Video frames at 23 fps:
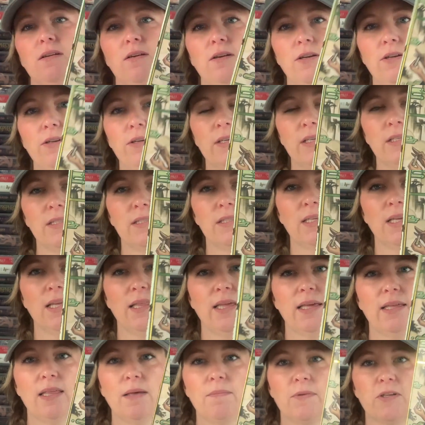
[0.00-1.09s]
here you can see I
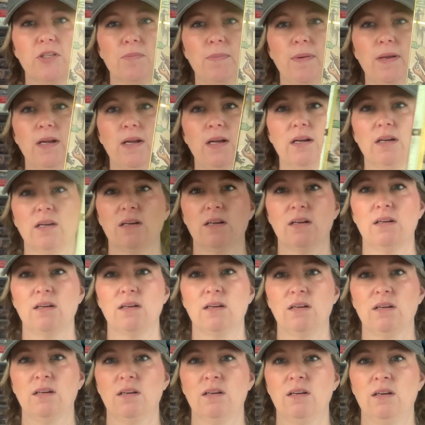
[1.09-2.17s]
like that much better.
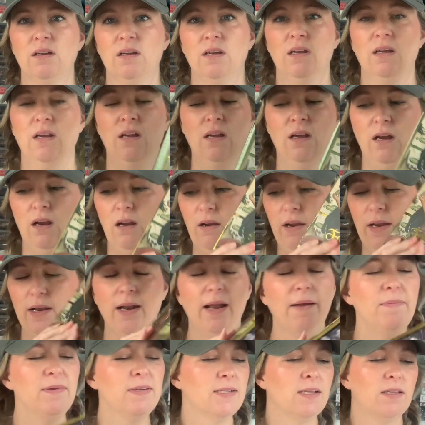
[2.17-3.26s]
All right,
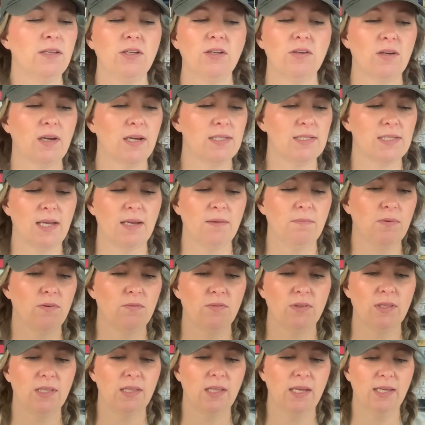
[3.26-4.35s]
I've been telling you guys, I've been
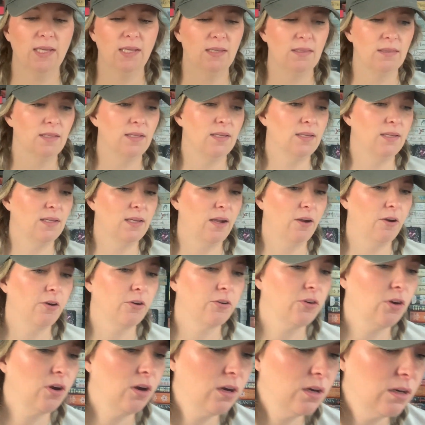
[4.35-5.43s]
really liking the
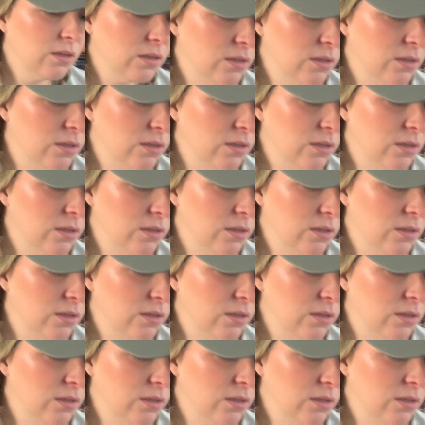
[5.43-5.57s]
character art